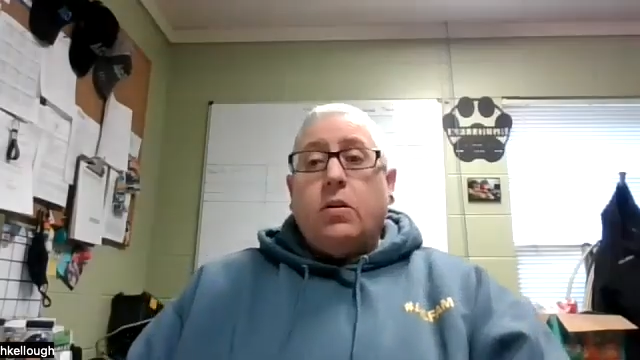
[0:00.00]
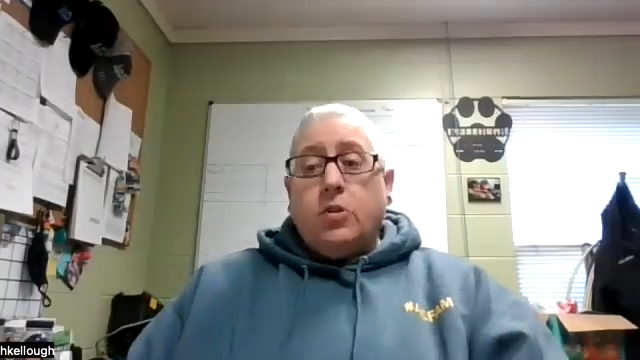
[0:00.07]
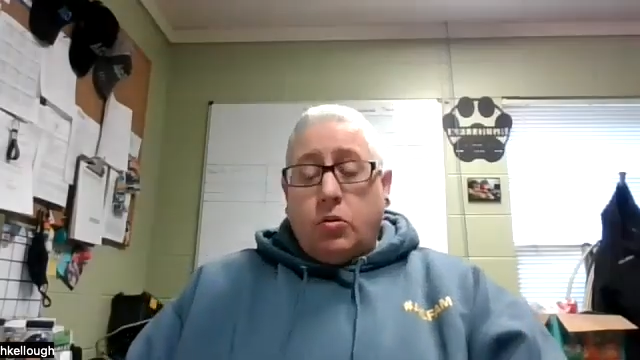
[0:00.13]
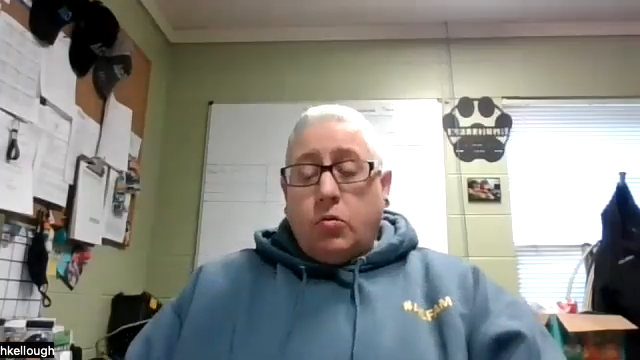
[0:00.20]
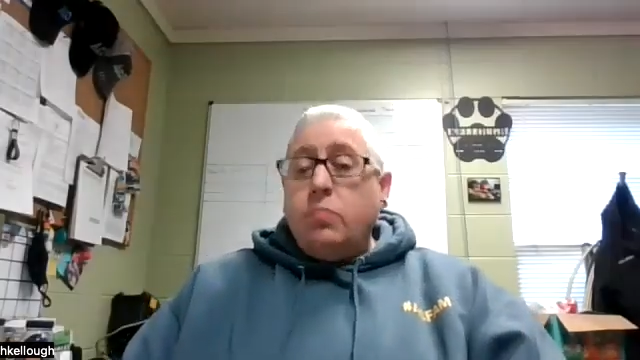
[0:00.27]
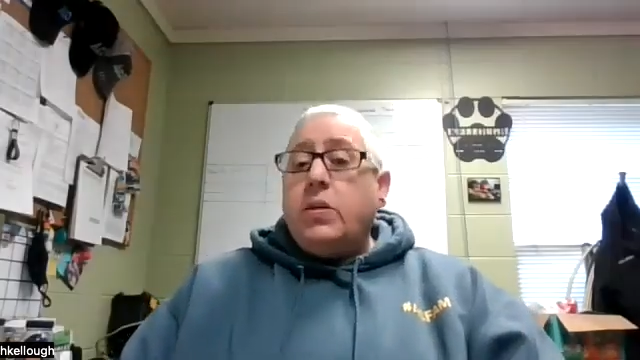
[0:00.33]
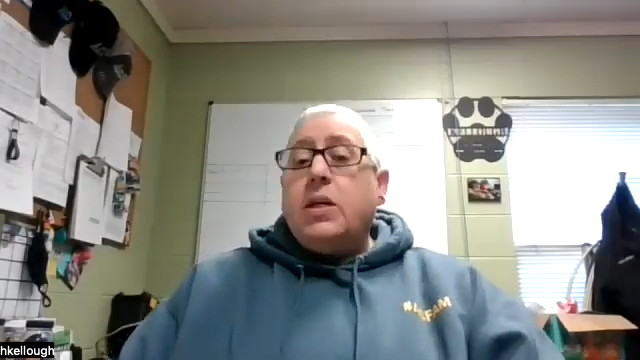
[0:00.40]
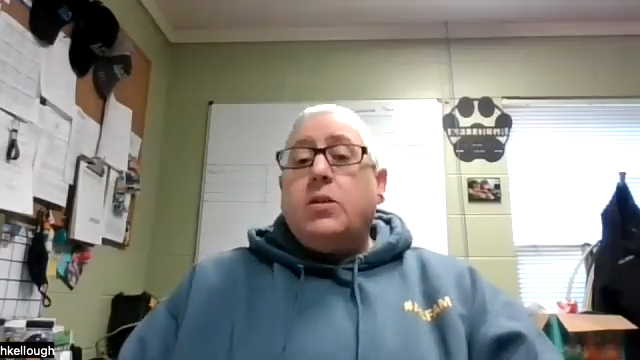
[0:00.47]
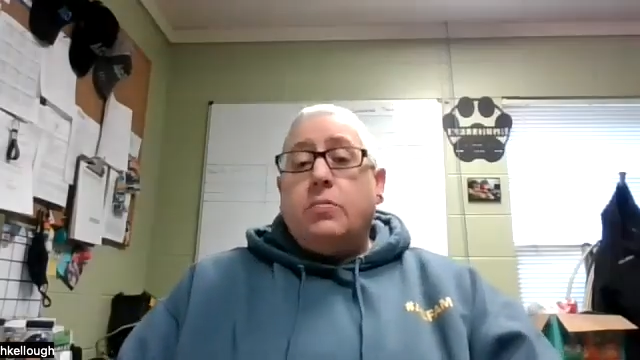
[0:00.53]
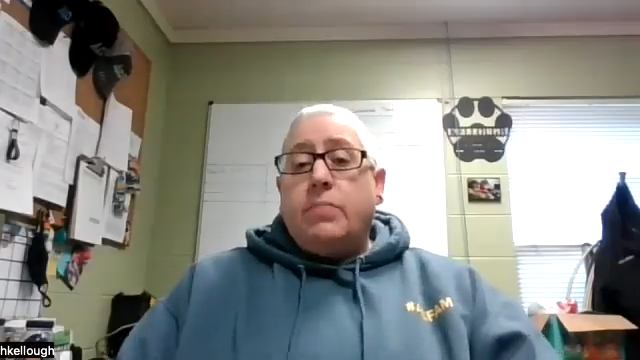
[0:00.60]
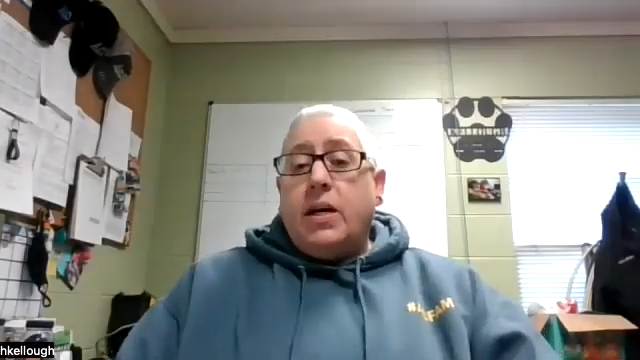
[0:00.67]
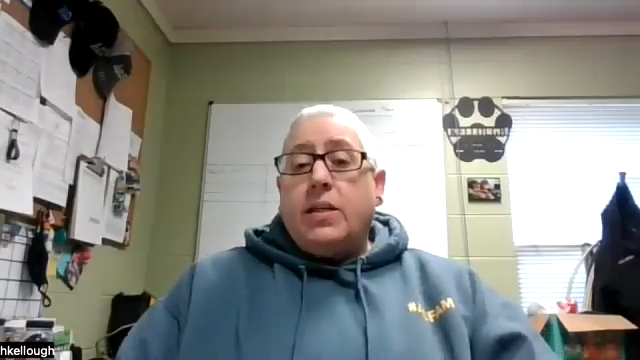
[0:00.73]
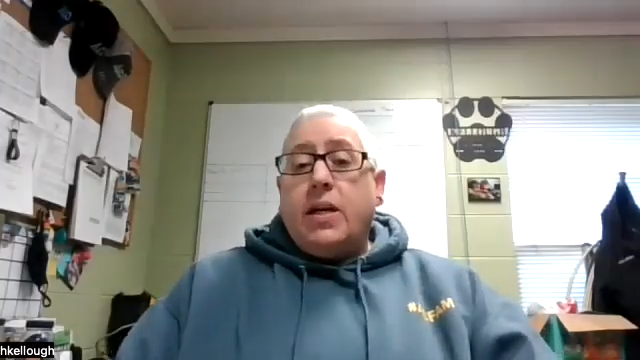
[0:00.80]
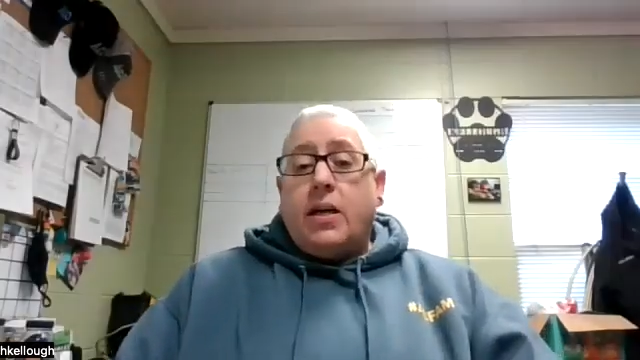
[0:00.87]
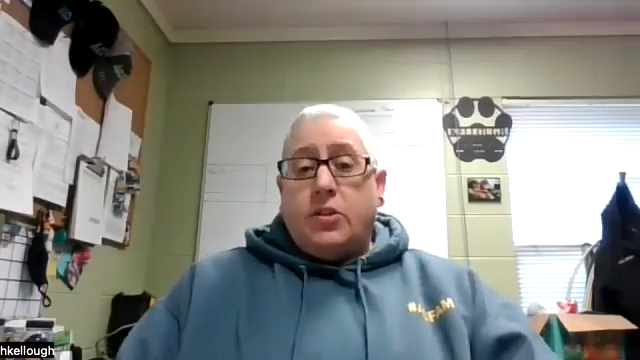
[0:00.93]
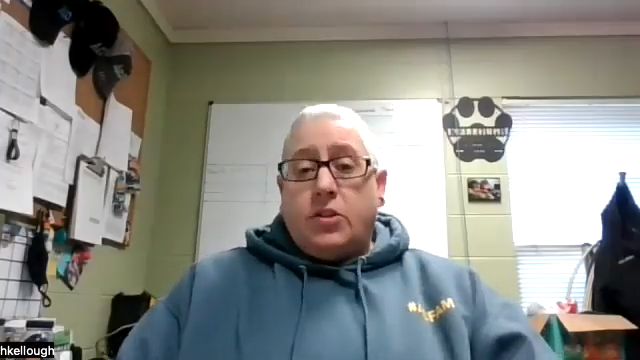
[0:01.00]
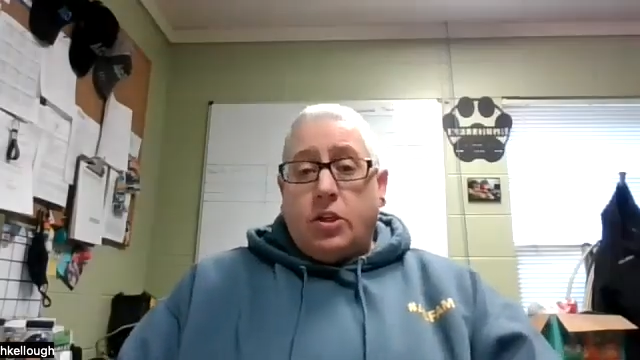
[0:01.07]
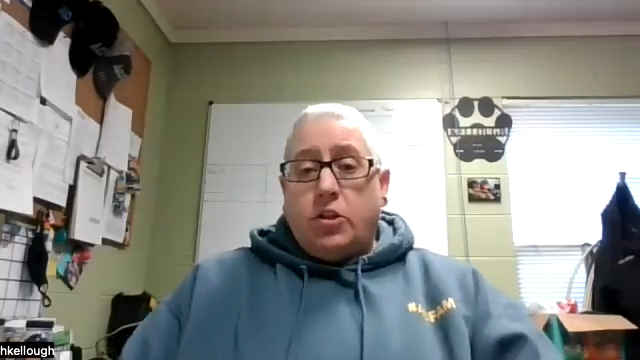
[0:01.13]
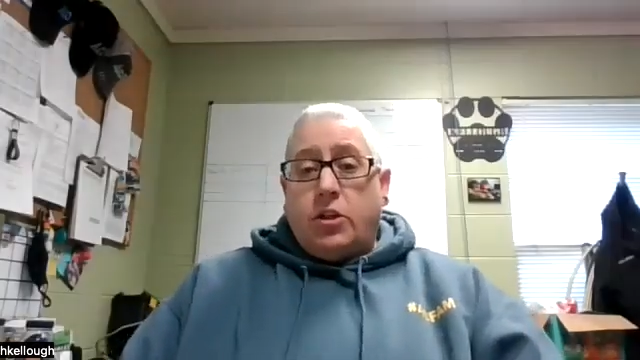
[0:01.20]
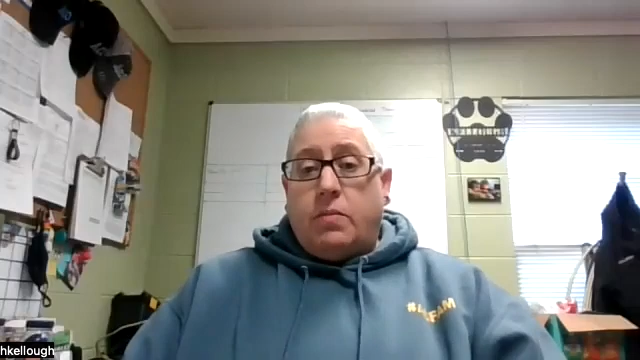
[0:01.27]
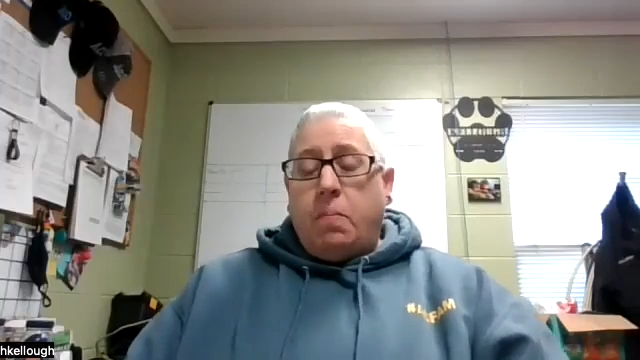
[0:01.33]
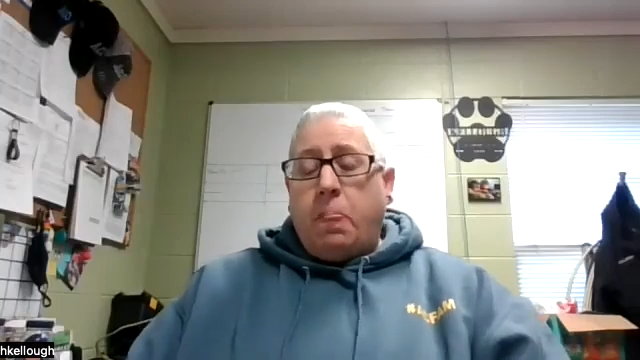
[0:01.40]
to me to make that
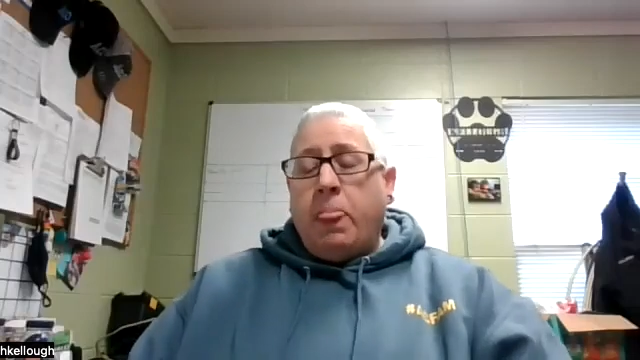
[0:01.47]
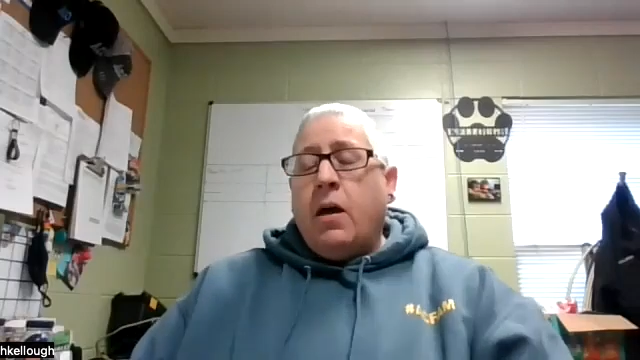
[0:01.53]
decision.